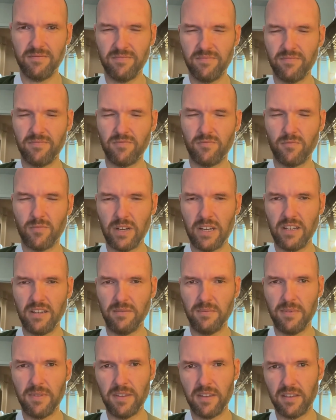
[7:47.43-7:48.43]

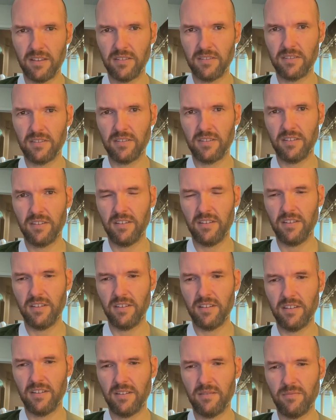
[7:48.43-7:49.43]
random things.
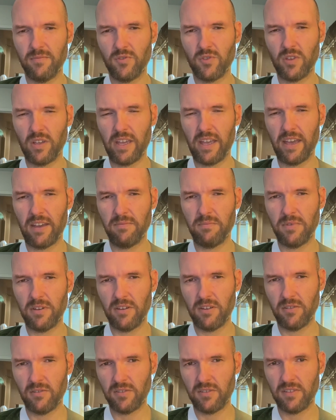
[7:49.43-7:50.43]
So I have been
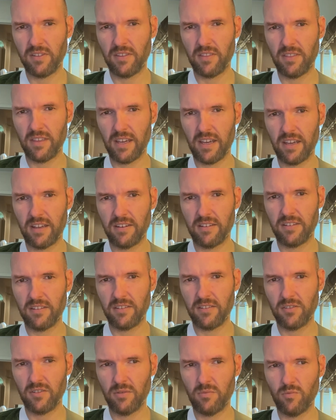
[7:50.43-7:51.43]
noticing that.
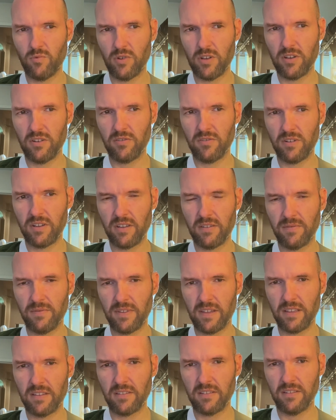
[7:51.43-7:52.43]
So I'm wondering if
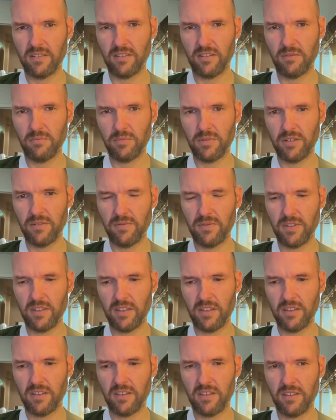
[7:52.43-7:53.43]
that's a little bit of
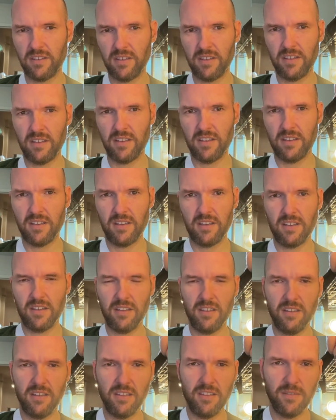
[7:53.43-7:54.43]
the
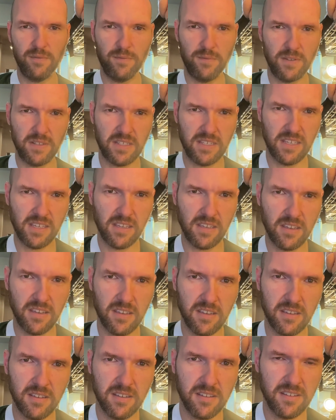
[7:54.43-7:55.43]

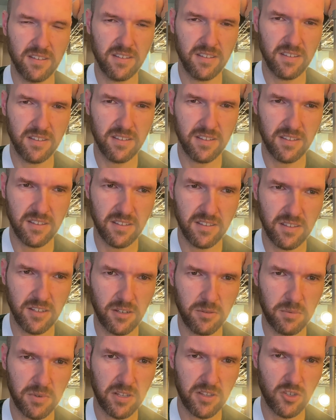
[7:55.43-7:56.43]
fatigue, a little
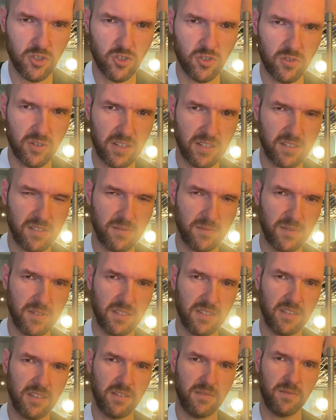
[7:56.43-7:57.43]
bit of the stress and
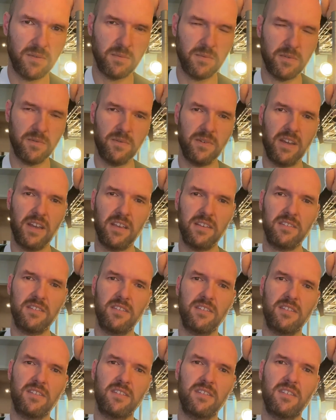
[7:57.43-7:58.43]
fatigue from the fast
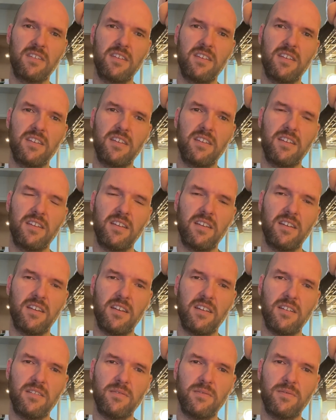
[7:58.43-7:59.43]
that's
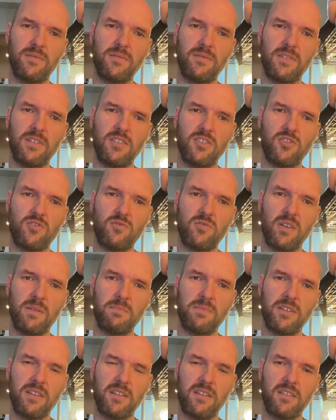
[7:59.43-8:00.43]
kind of
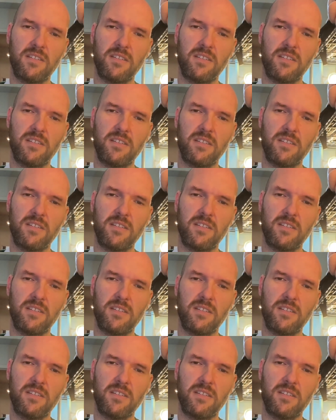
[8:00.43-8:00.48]
disrupting